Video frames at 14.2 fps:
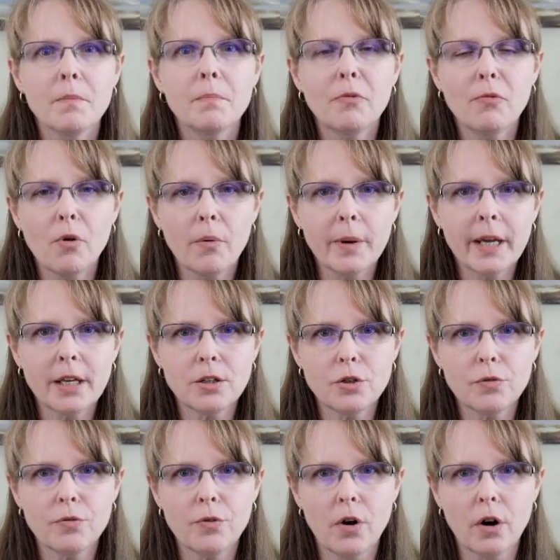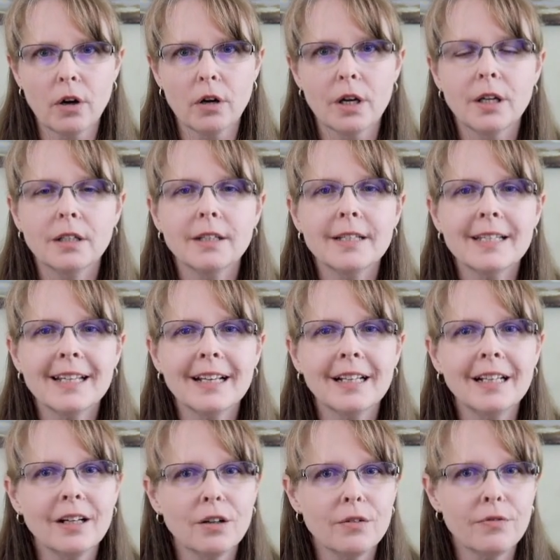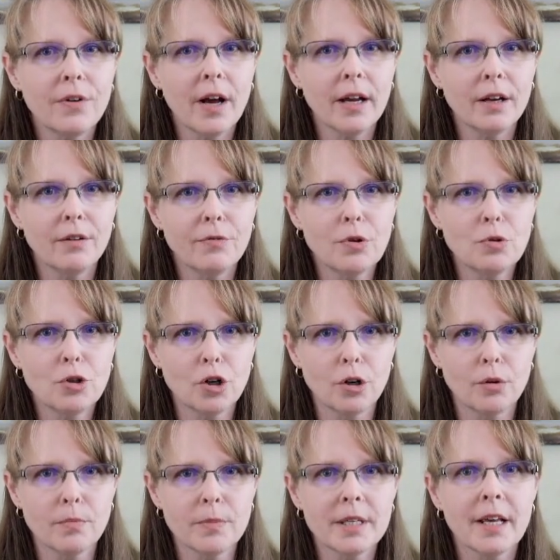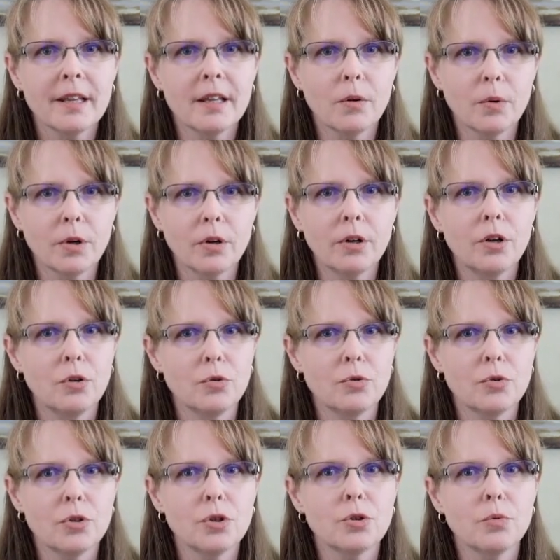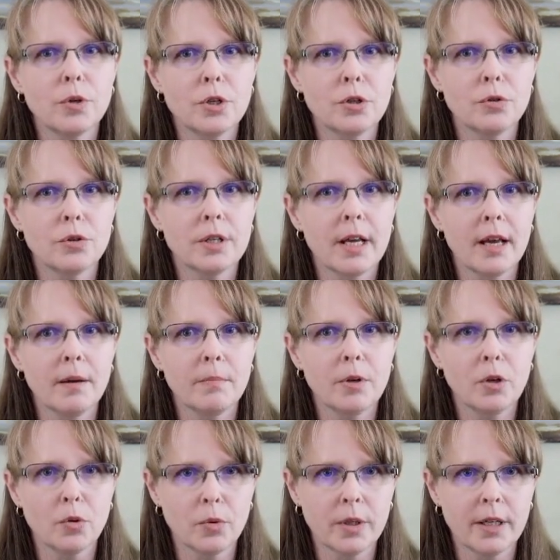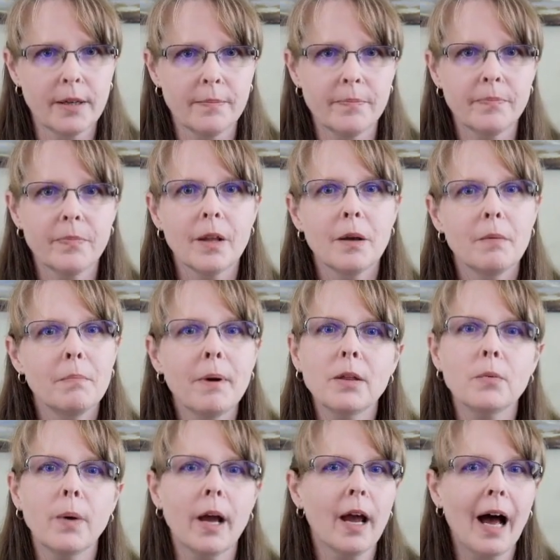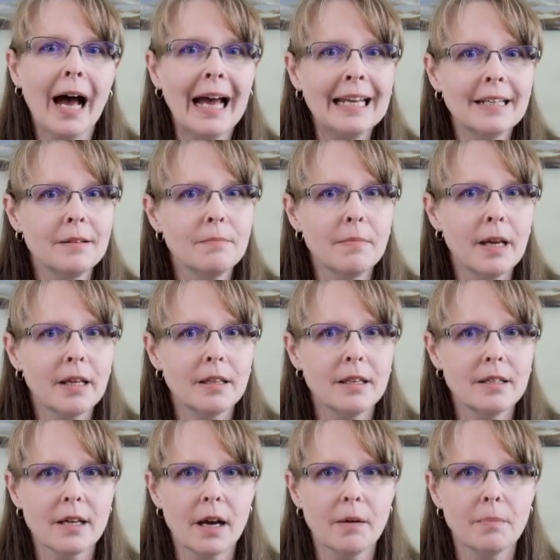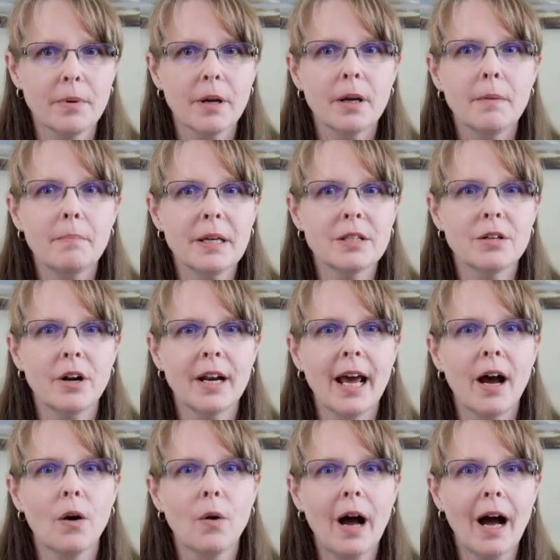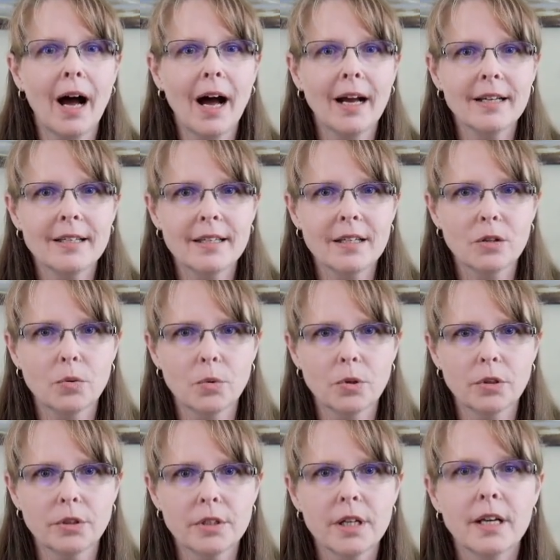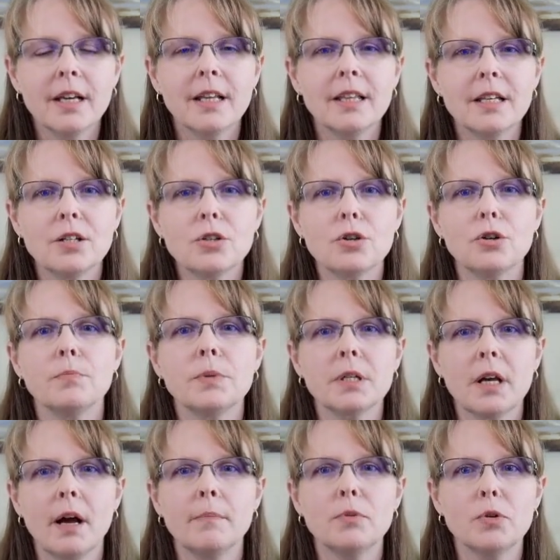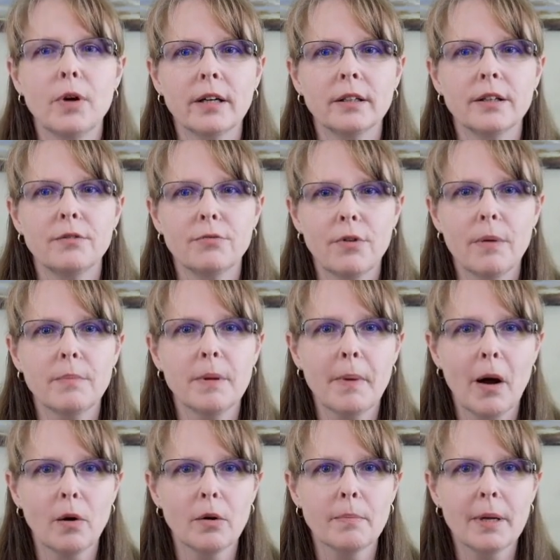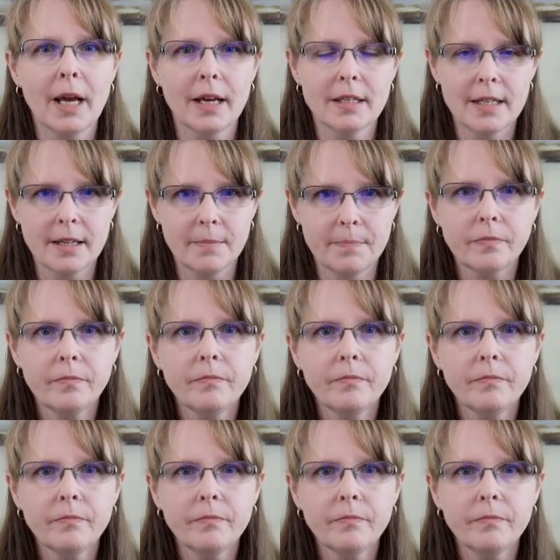Before we get too far, let's clarify a few terms that we're going to use to reduce ambiguity. By the way, I didn't make these up based on how I see the world. These terms come directly from the Power BI team.